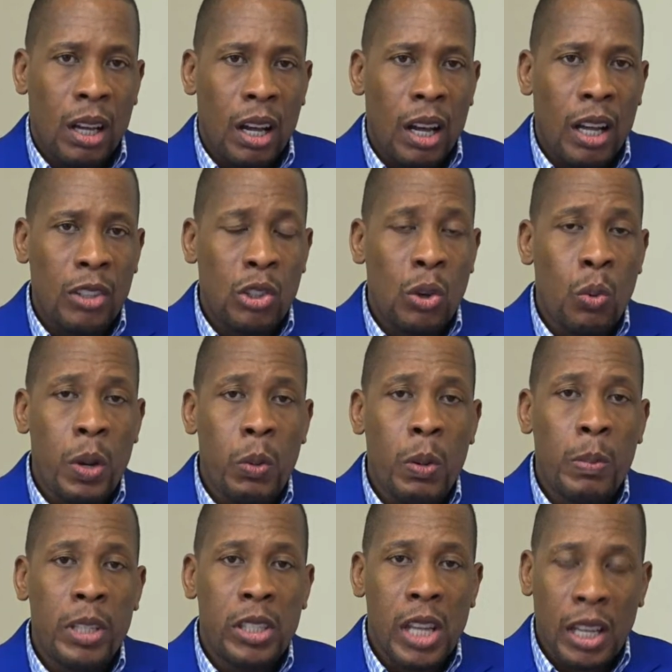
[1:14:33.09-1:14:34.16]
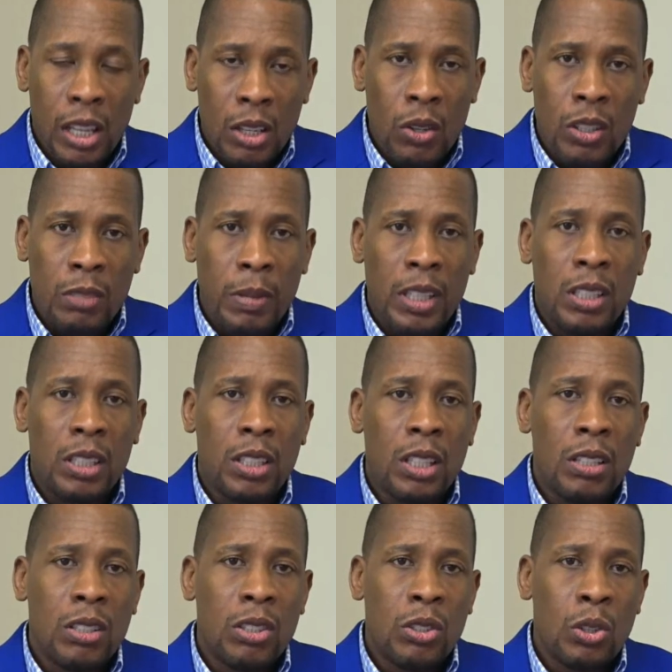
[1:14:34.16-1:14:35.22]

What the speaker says: And so we will be taking those messages